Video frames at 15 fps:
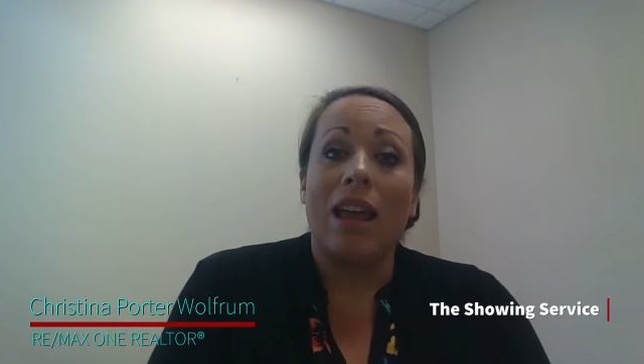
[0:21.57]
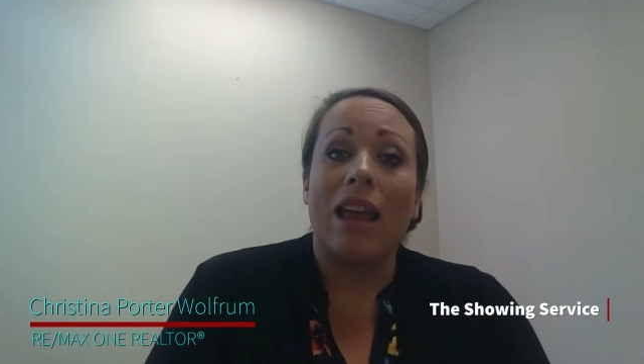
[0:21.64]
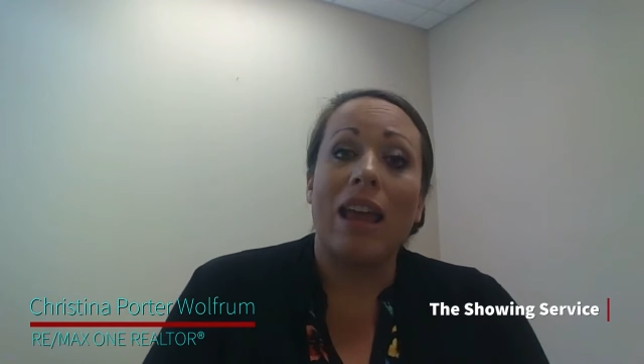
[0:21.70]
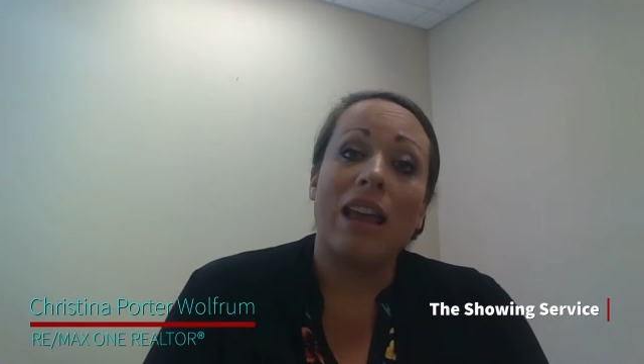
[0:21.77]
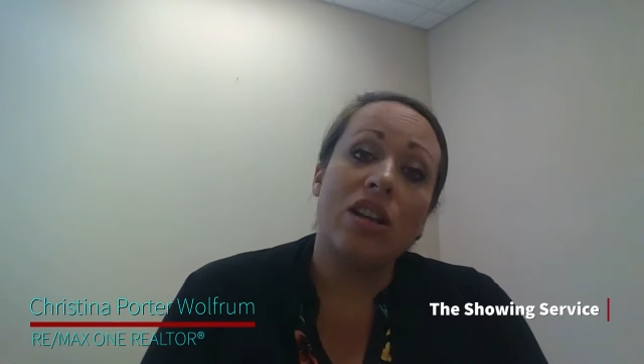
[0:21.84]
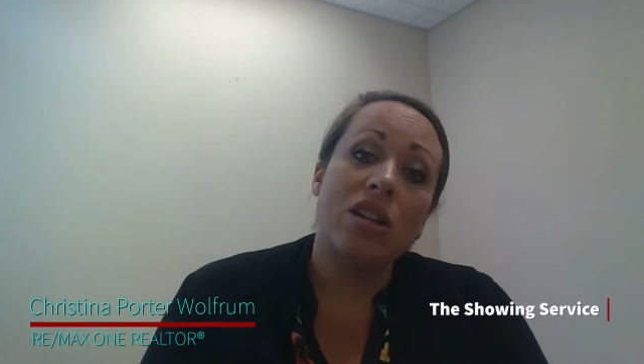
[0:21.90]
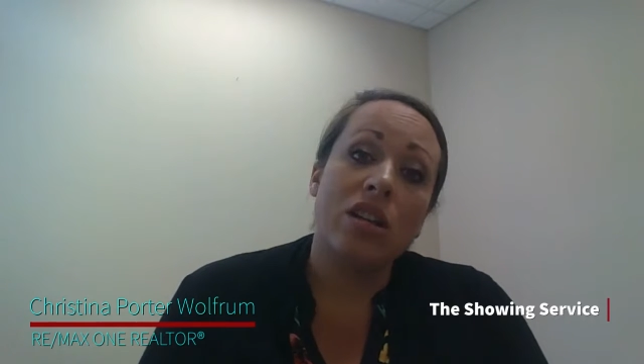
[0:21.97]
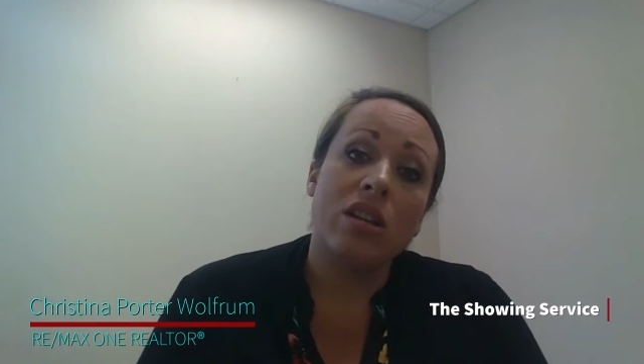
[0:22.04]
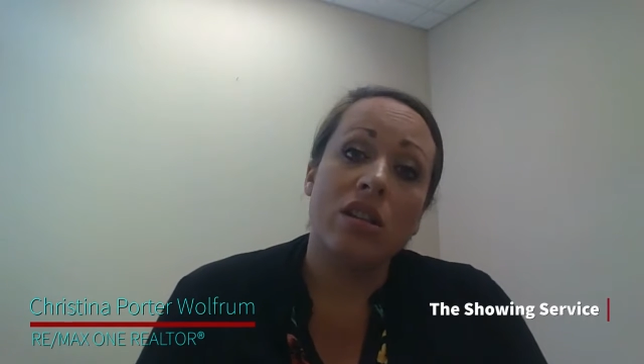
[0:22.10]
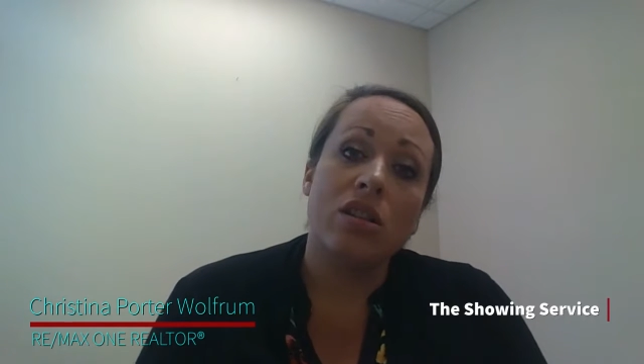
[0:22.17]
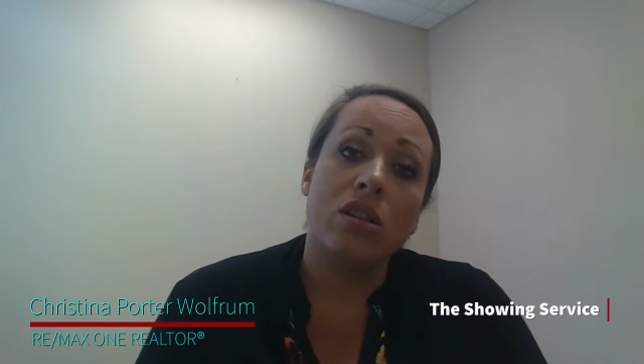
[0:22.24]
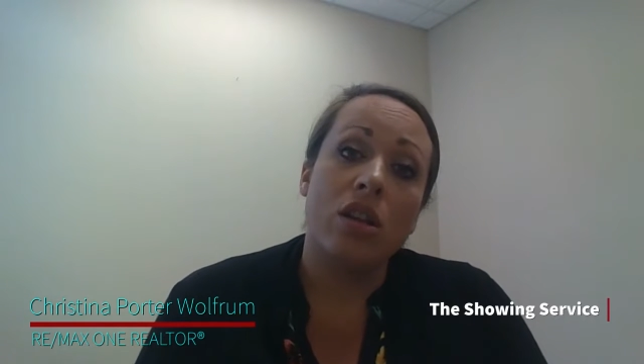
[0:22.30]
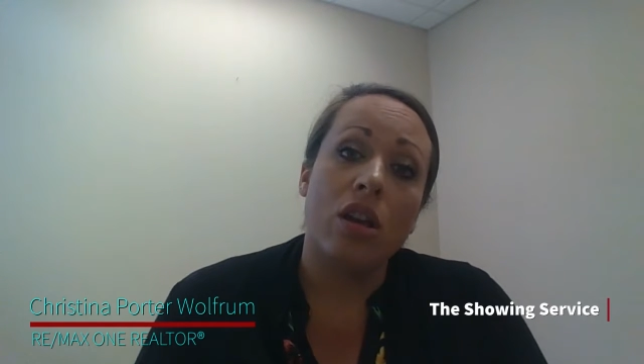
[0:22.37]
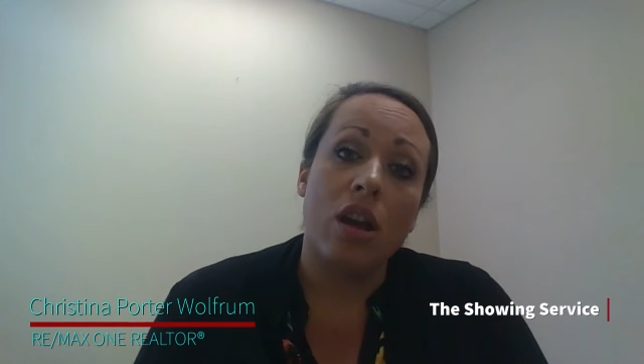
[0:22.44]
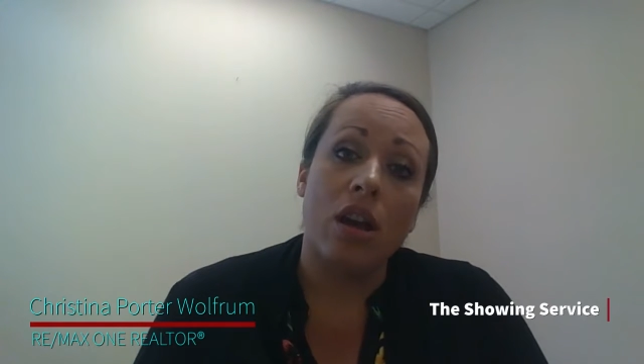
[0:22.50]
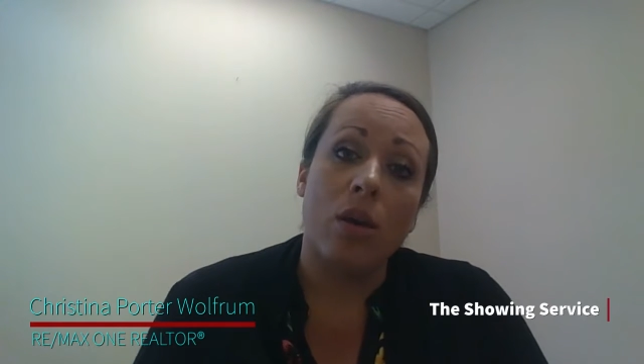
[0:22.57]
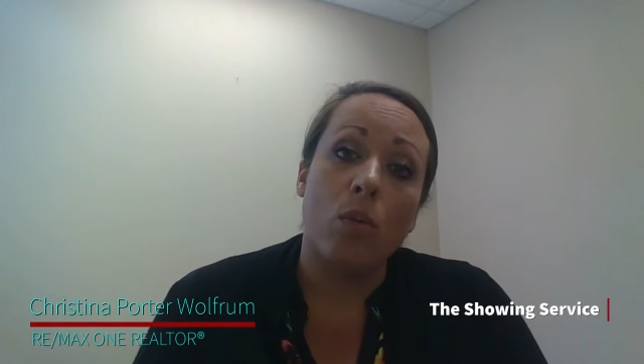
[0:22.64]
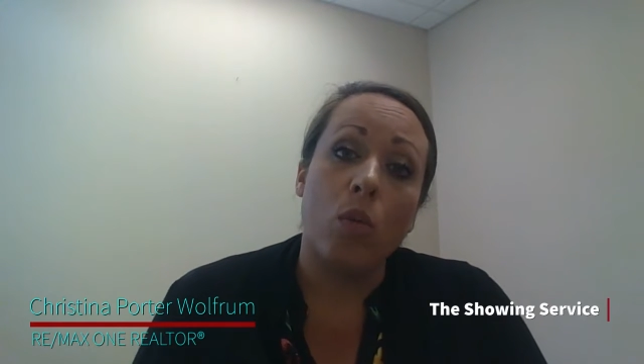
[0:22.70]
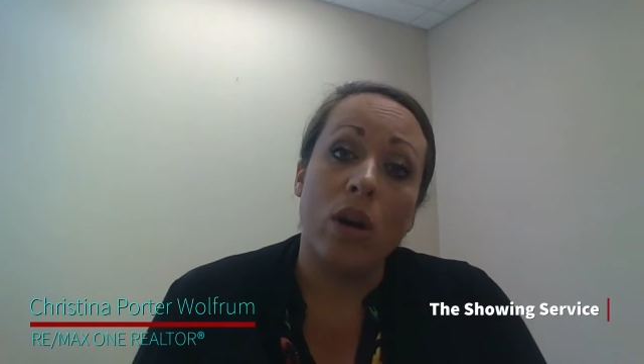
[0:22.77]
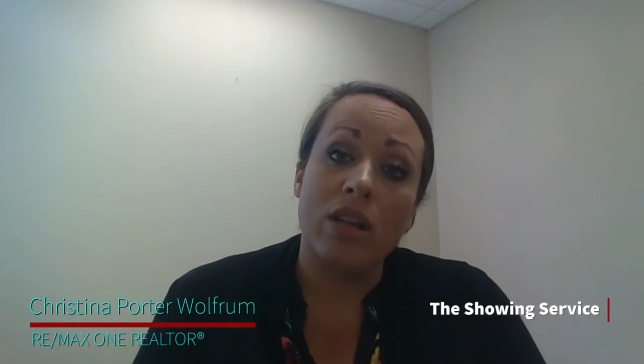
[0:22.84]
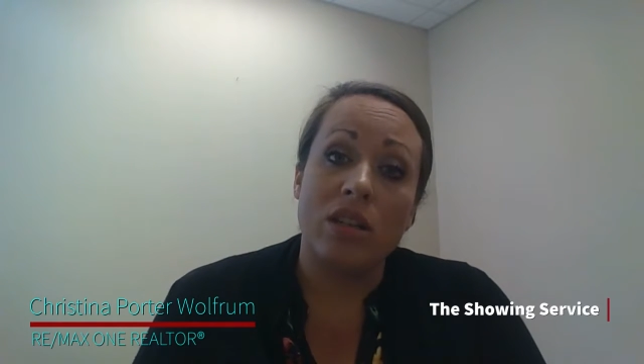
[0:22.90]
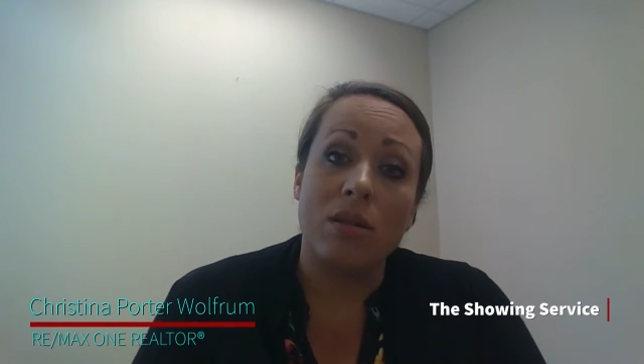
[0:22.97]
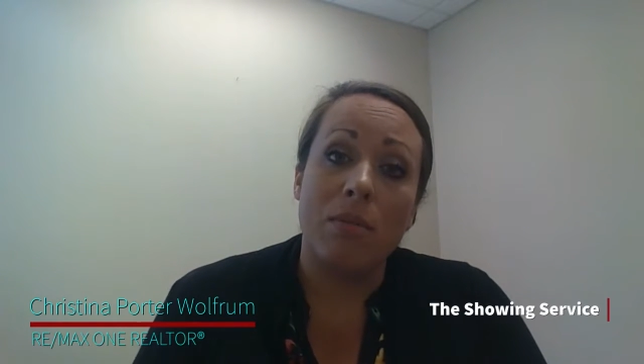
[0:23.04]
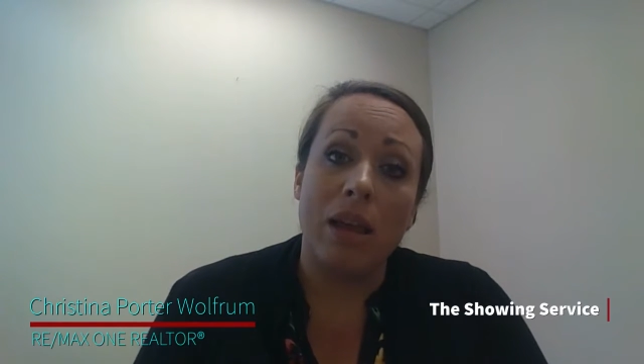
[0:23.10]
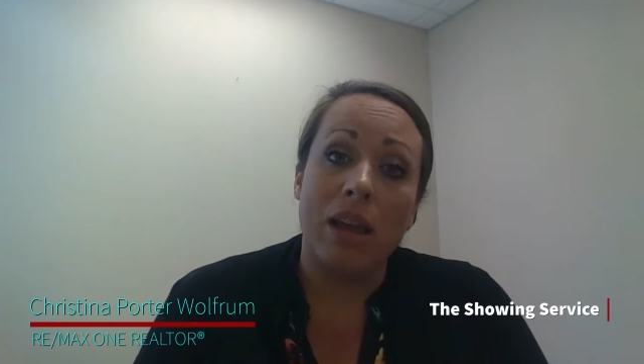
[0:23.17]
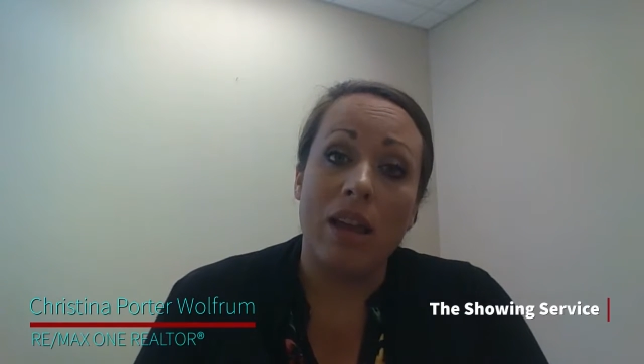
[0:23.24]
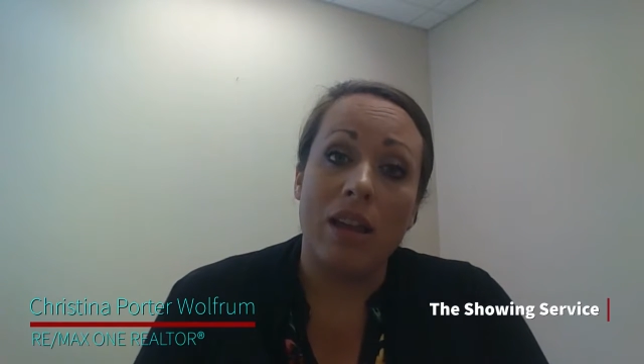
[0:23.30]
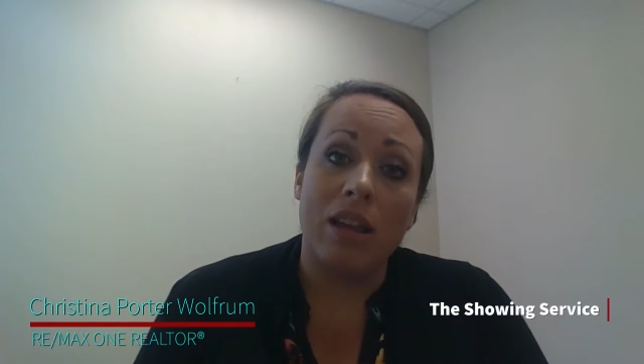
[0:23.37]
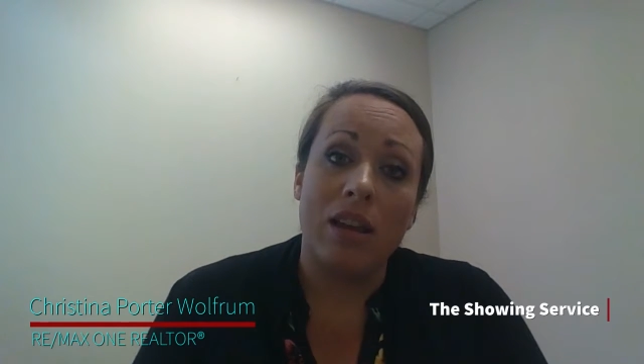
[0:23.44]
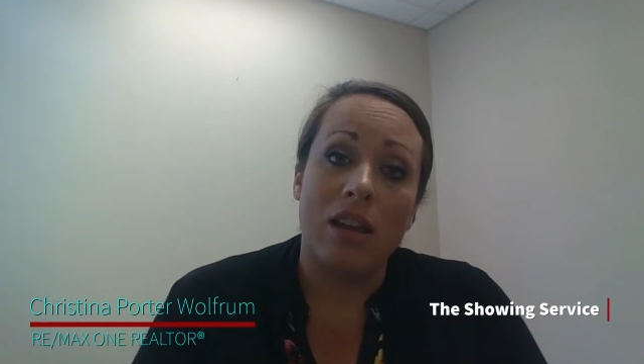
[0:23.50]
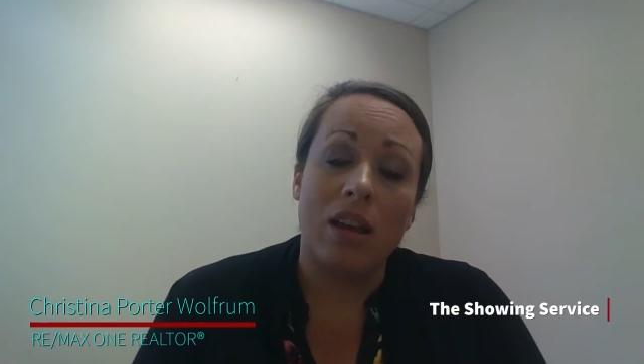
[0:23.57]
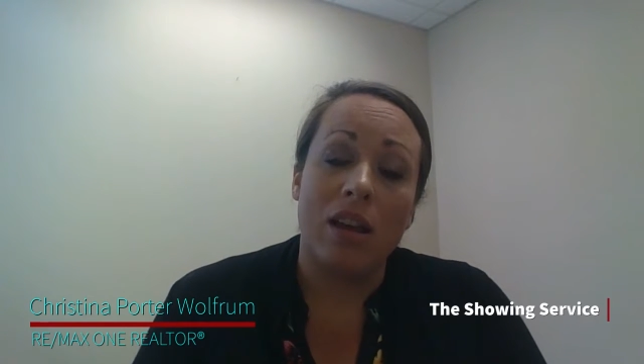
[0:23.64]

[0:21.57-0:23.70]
agents want to make